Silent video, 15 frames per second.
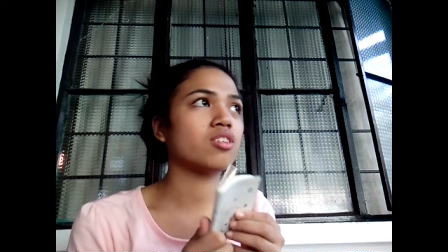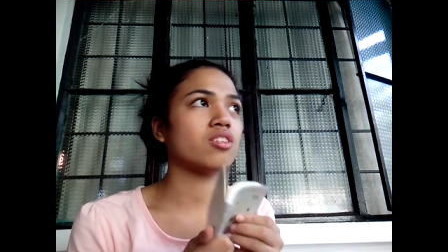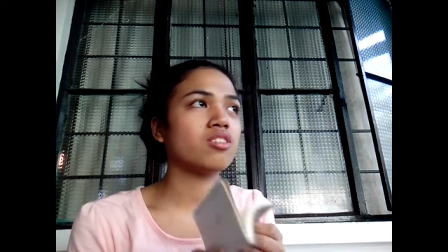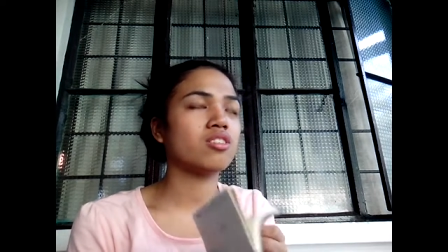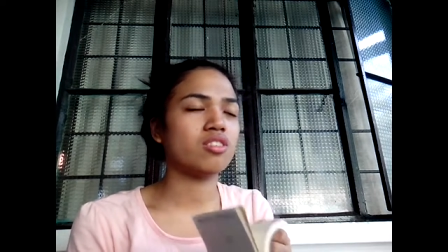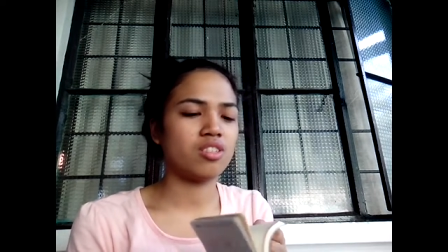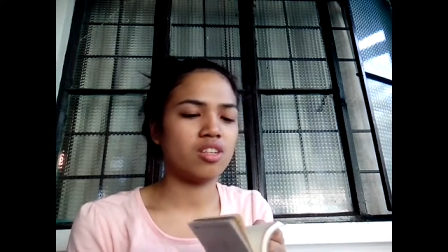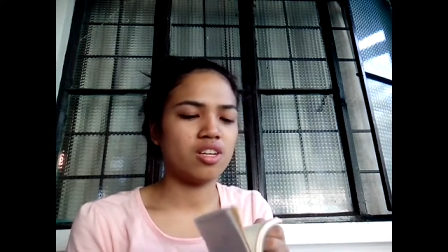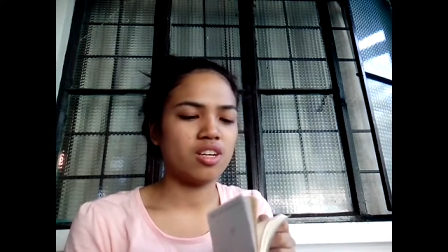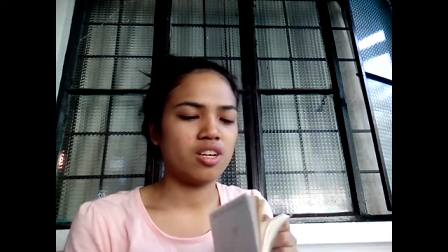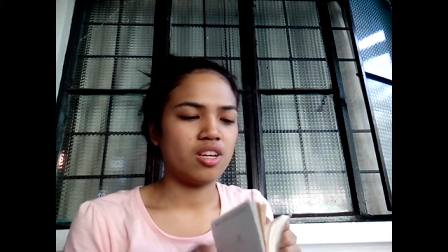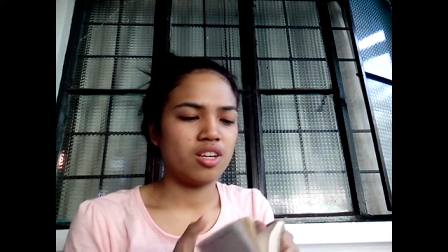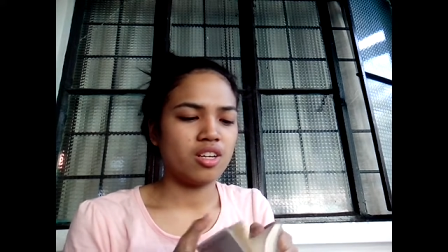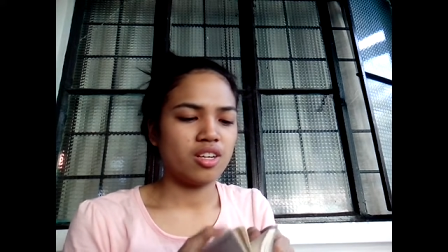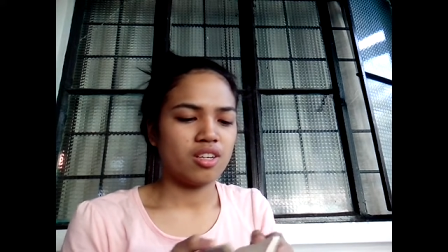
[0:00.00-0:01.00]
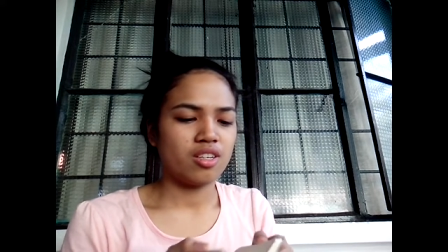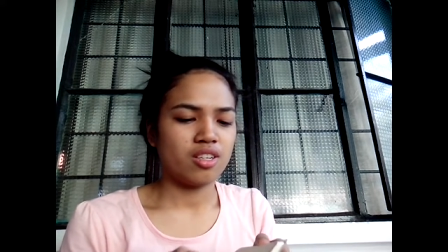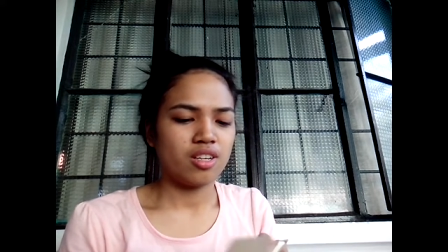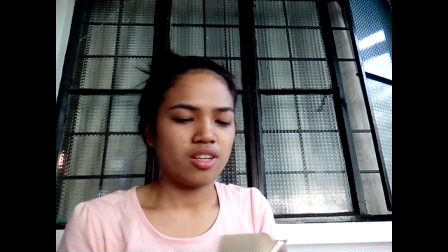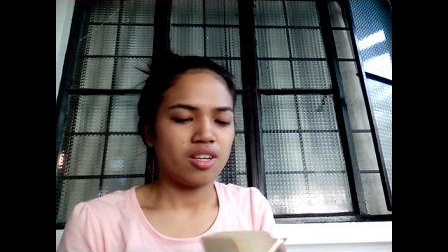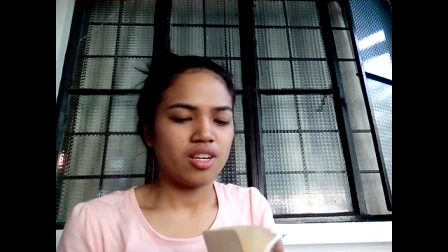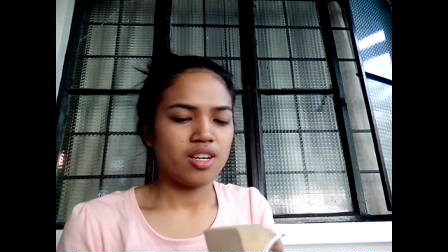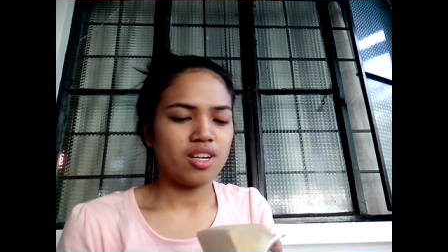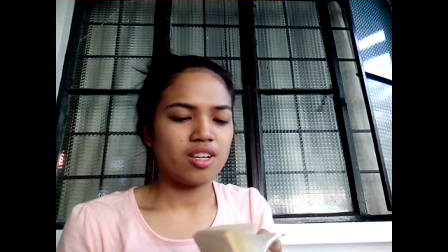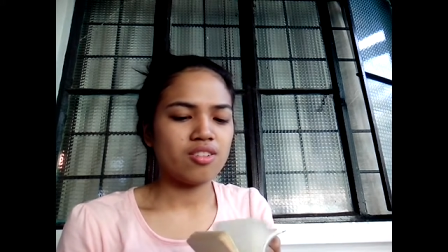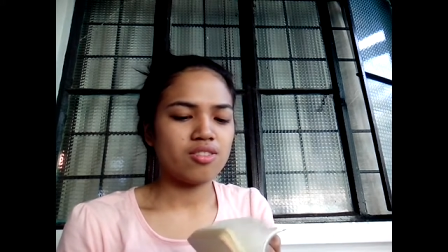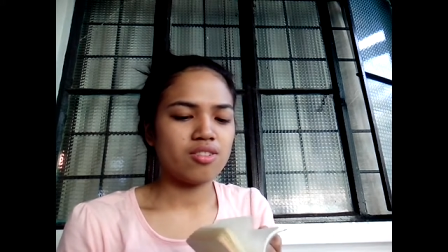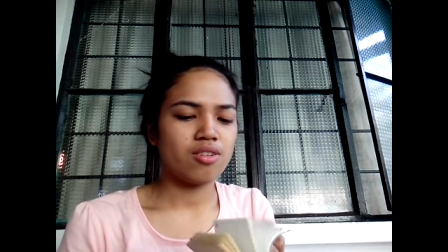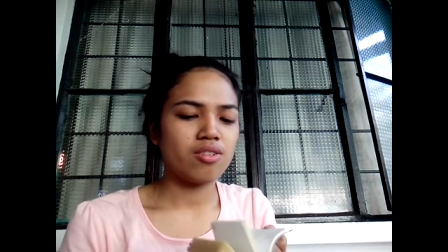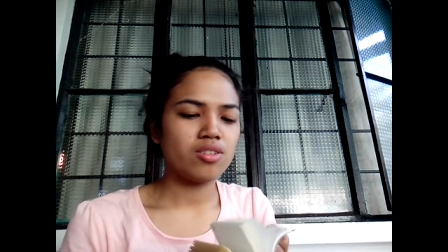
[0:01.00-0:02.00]
because, I
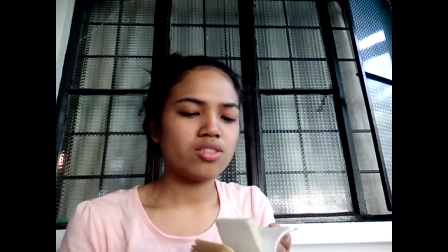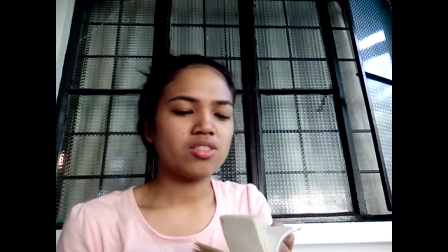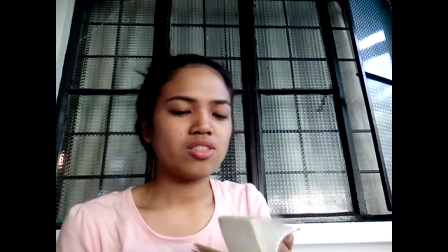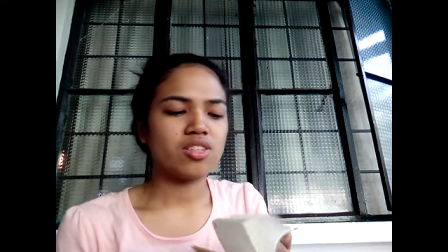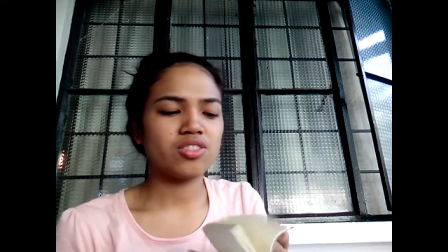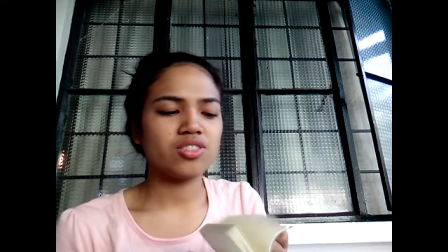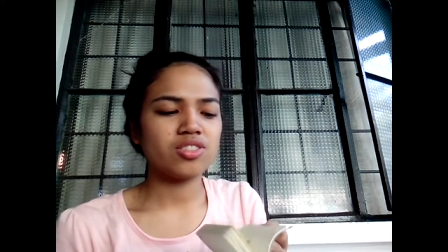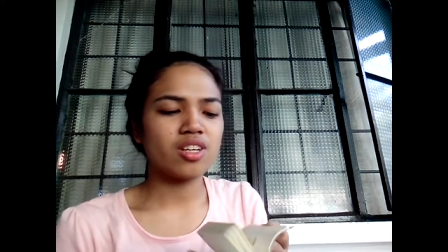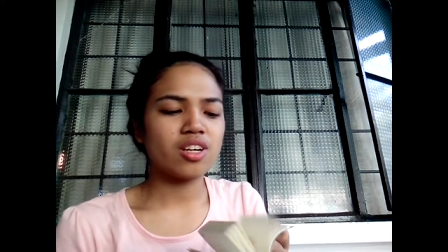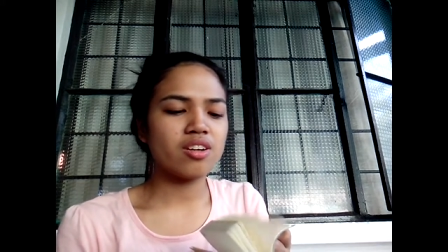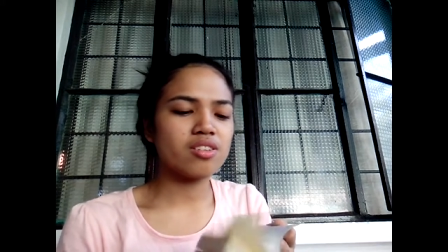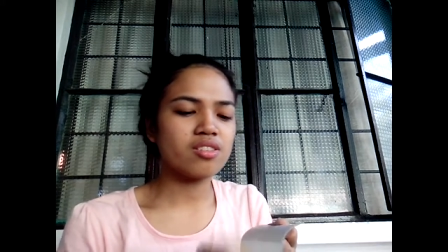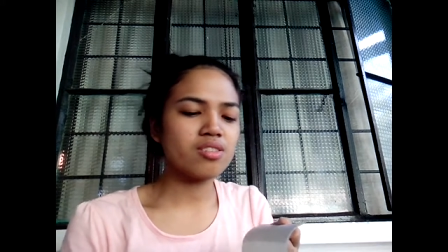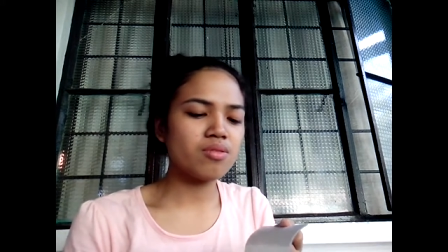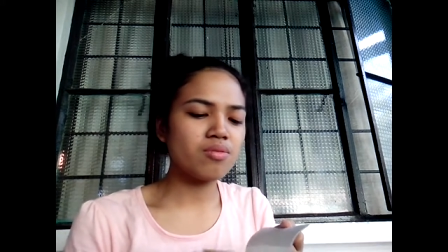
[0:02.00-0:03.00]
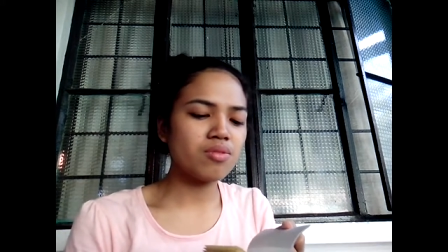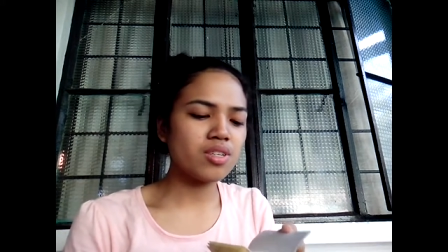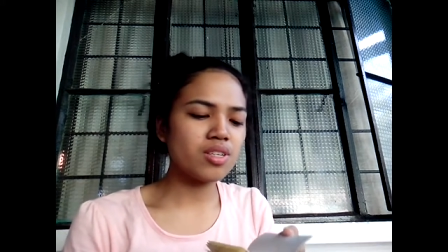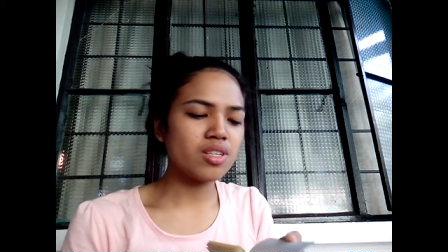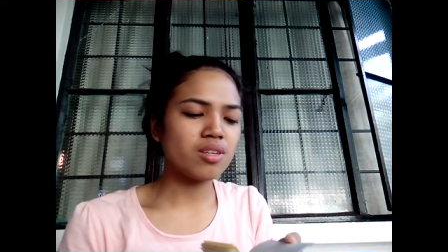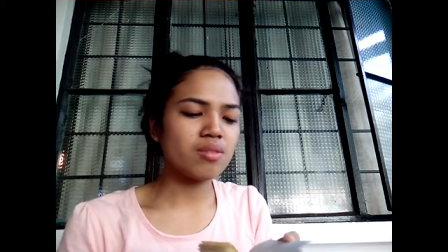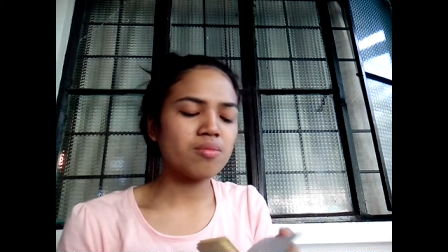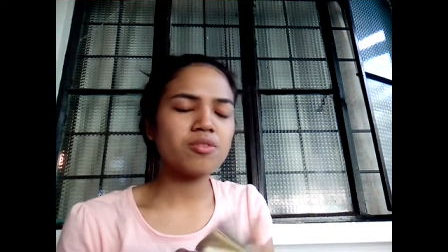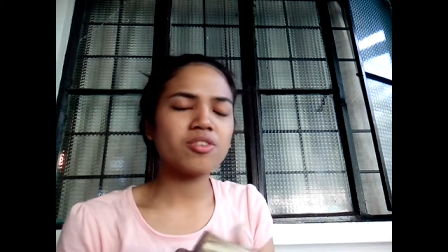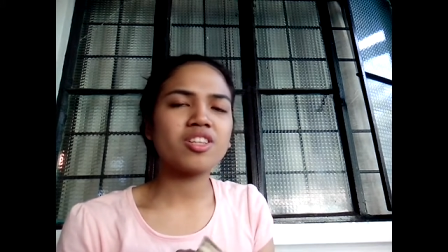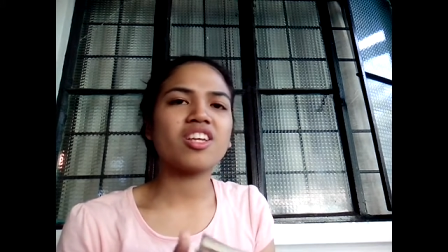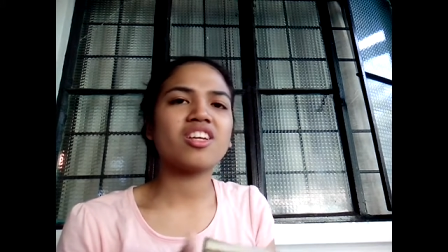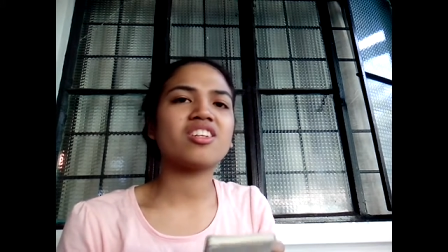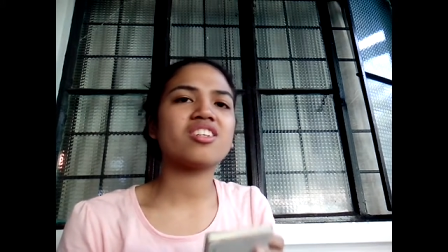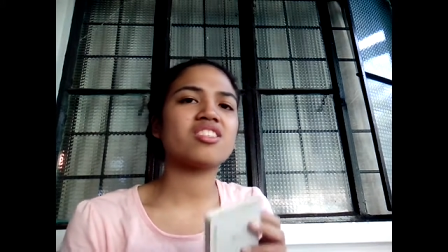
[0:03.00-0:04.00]
don't know, stationery or something, I'm
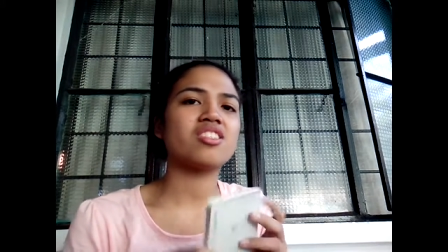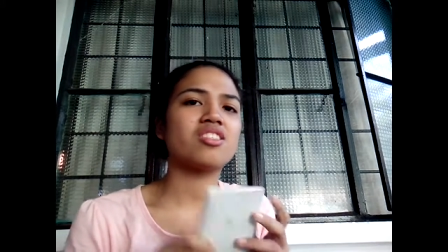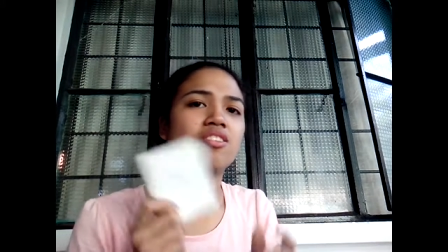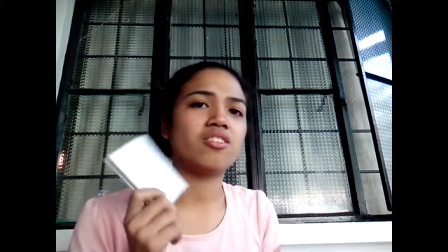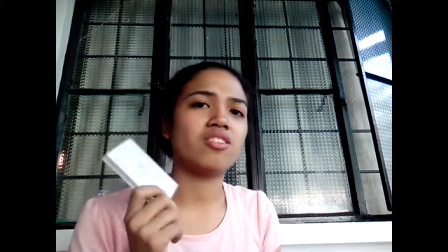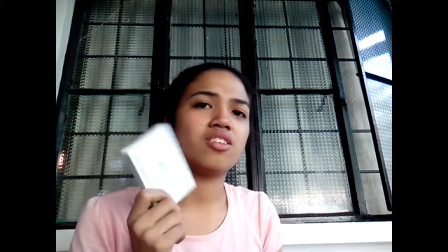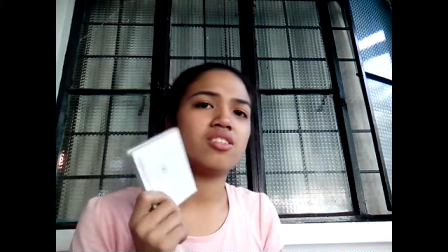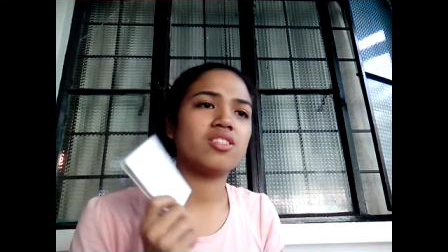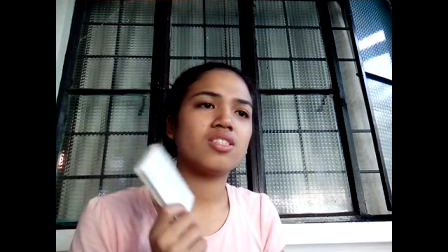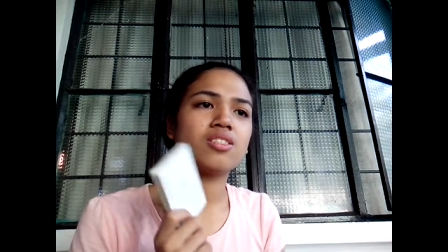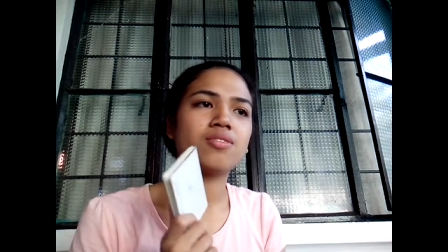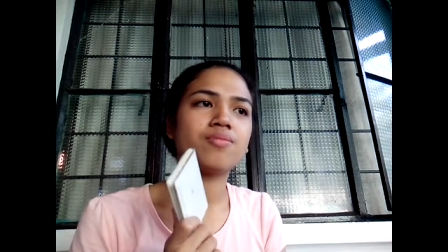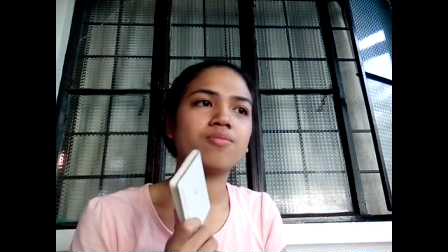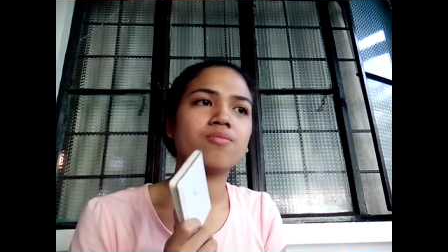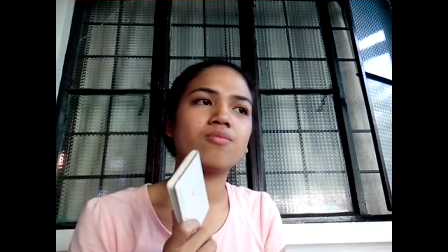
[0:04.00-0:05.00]
really addicted to this.